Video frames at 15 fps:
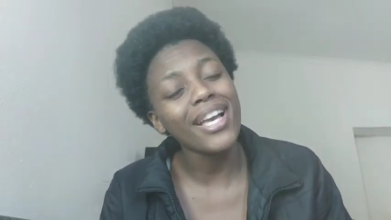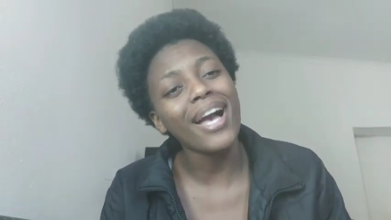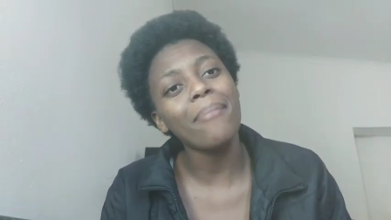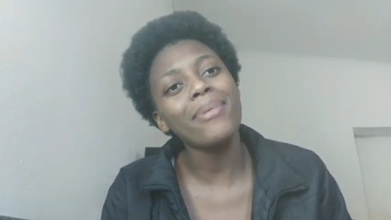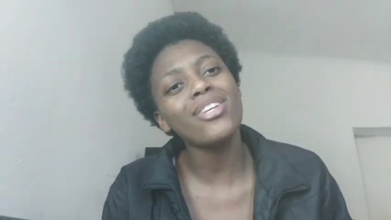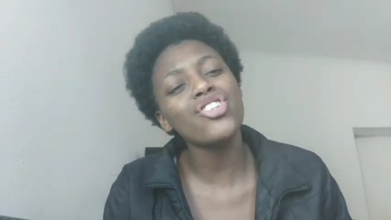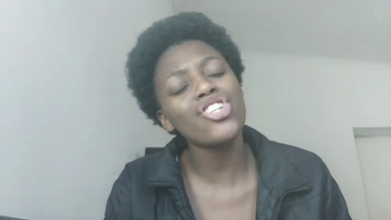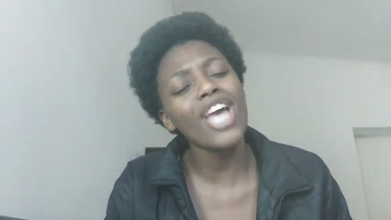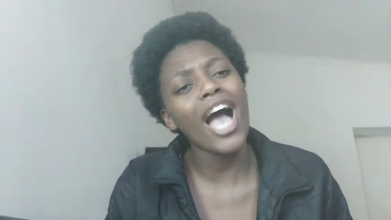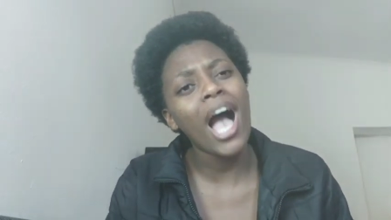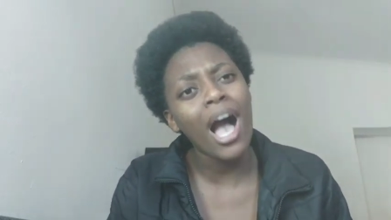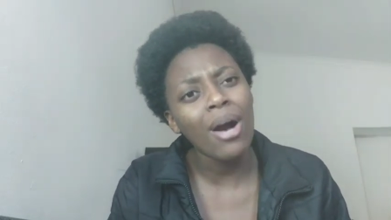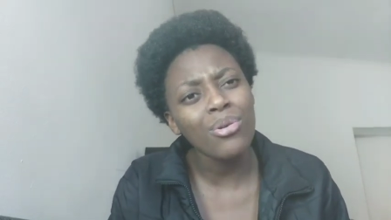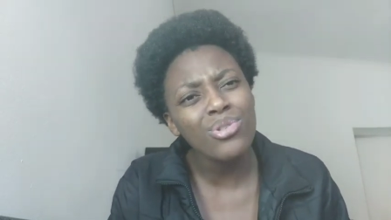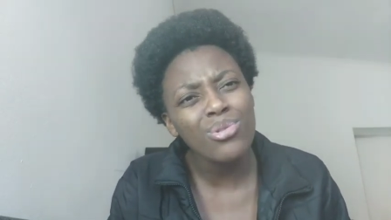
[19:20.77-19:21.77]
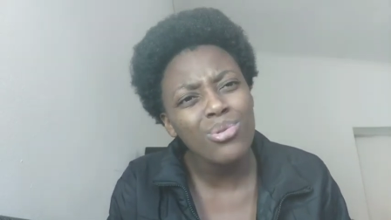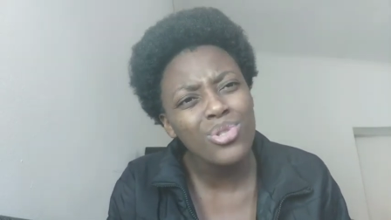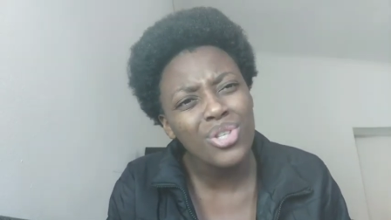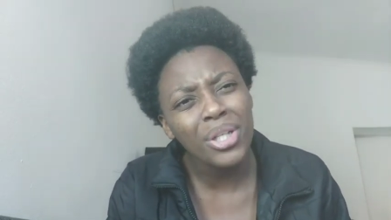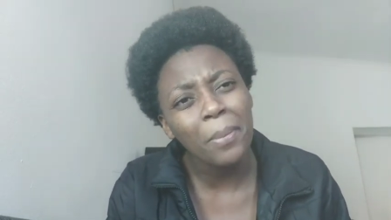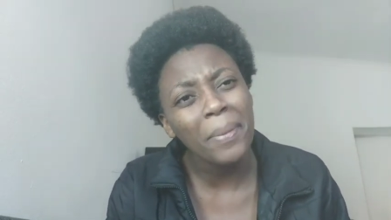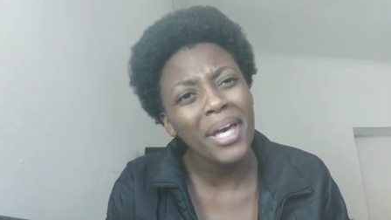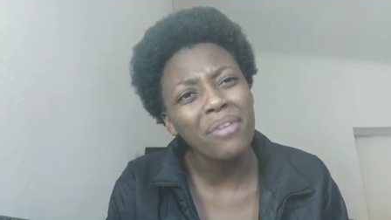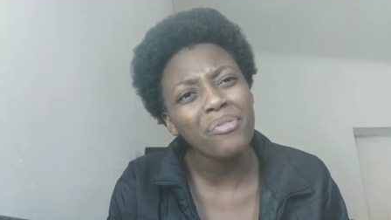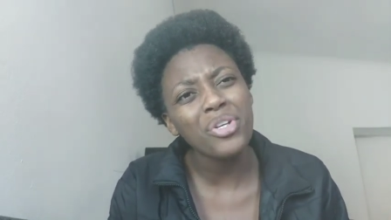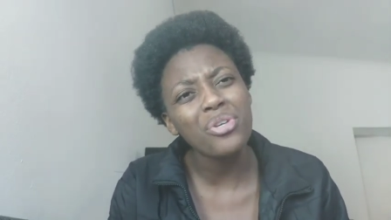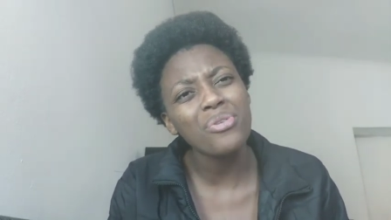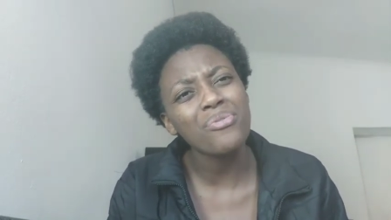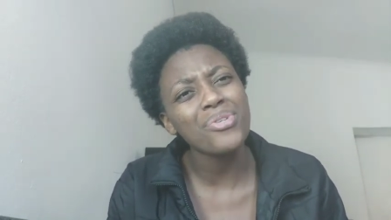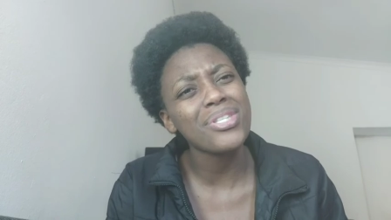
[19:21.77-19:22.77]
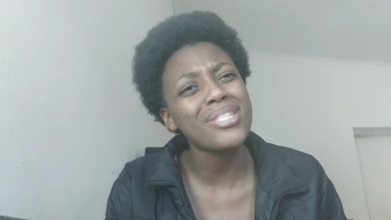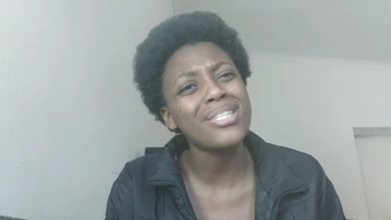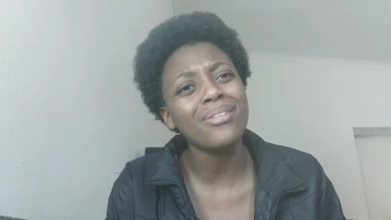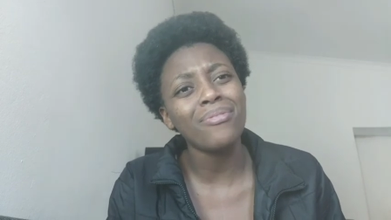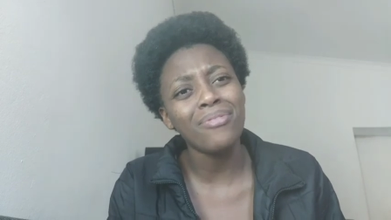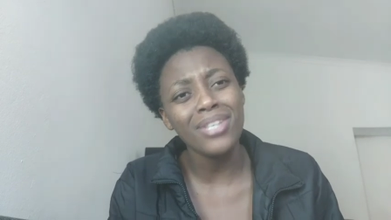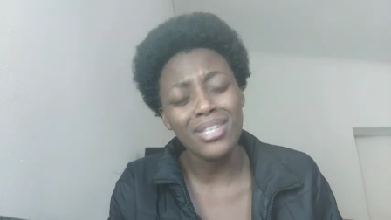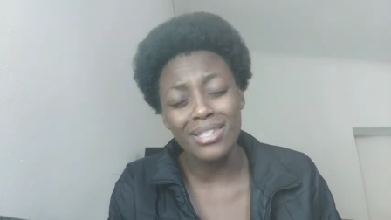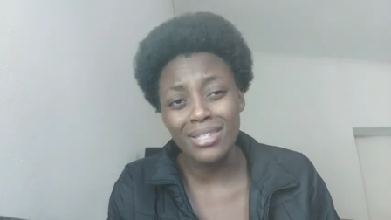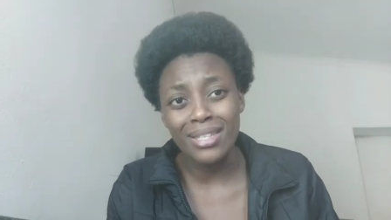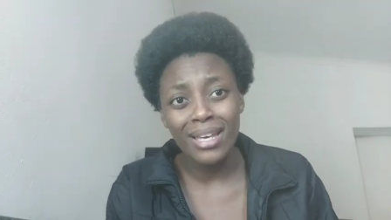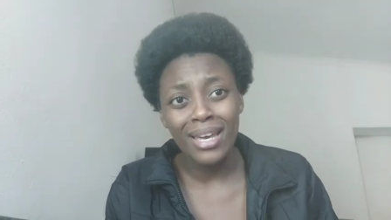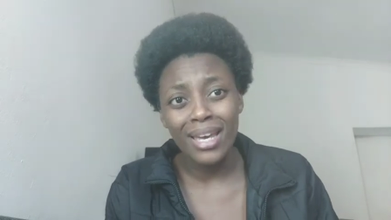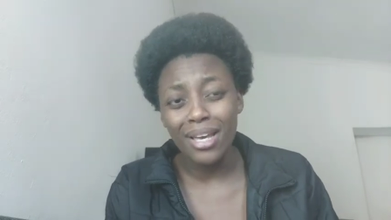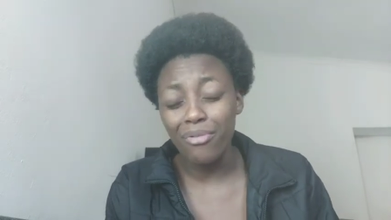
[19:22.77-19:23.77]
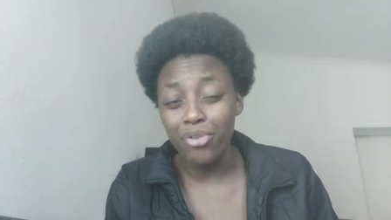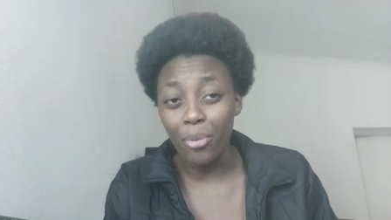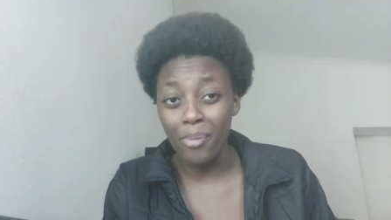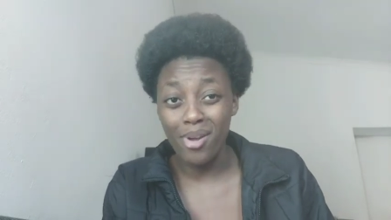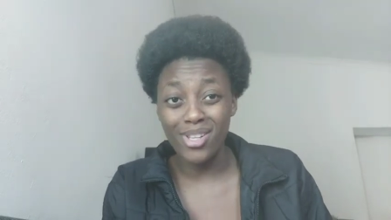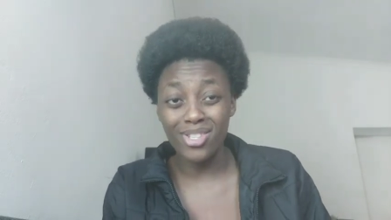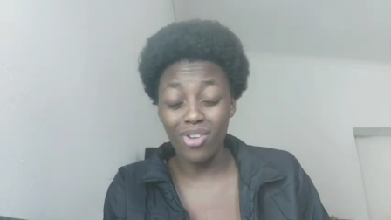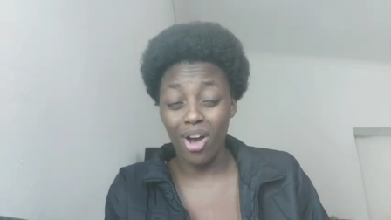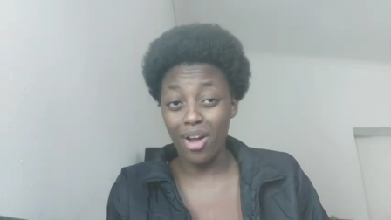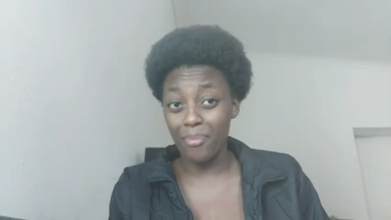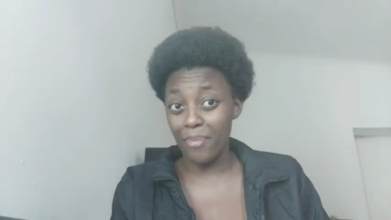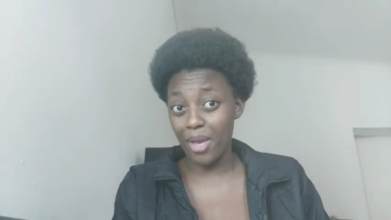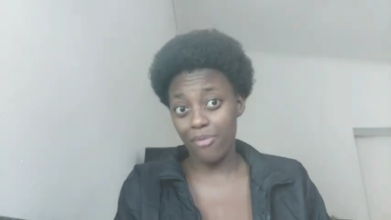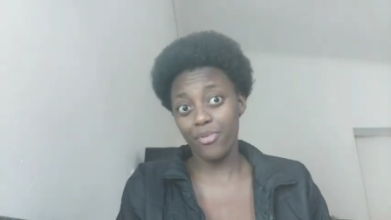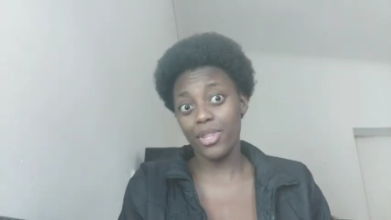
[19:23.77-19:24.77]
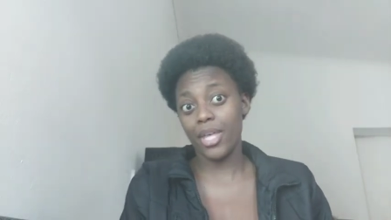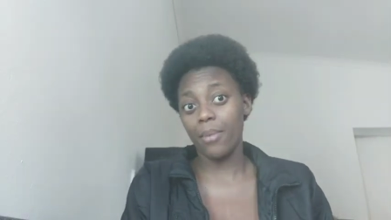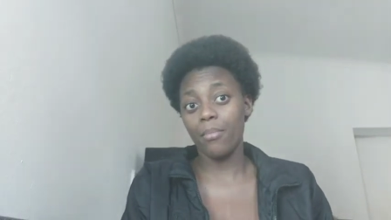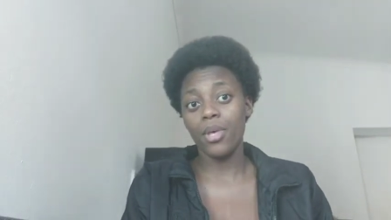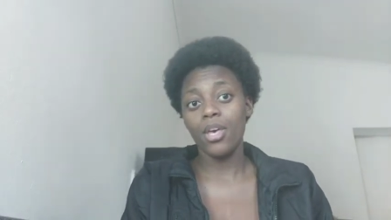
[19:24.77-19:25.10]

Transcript: I mean, child, who's going to pay for university fees if your parents can't pay for them?